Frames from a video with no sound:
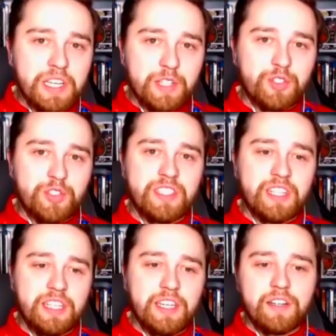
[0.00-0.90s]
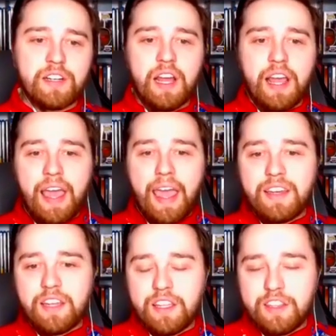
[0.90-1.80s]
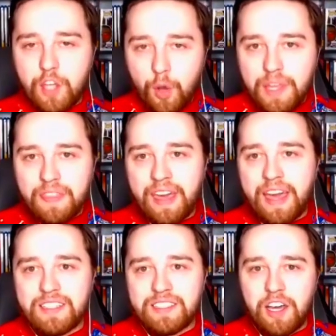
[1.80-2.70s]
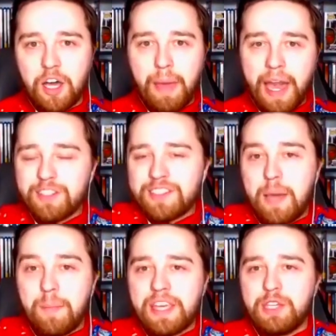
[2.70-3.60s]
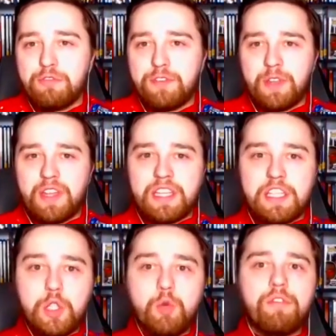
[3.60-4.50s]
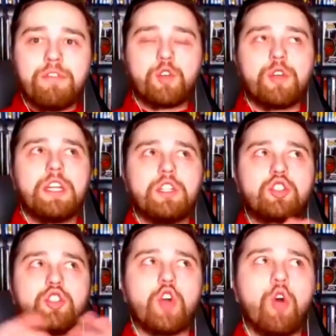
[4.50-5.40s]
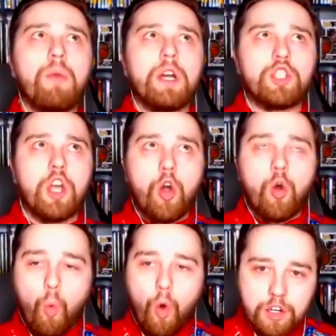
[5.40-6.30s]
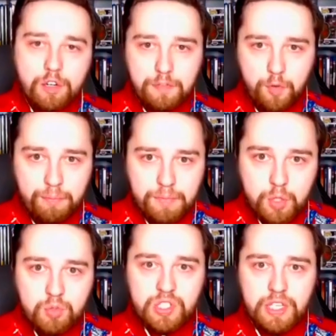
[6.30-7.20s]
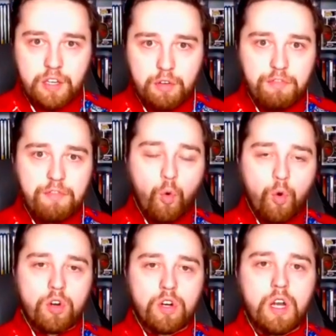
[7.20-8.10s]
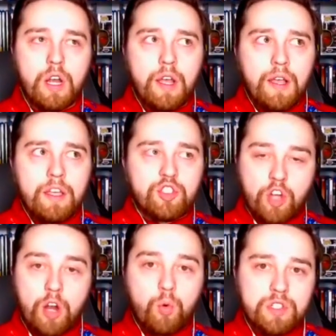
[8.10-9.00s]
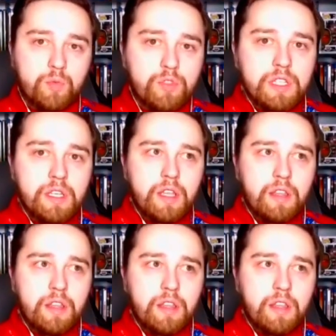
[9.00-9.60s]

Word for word: interesting to hear. And knowing that, um, how does that make you feel that like you have created so much wonderful music for Star Wars and really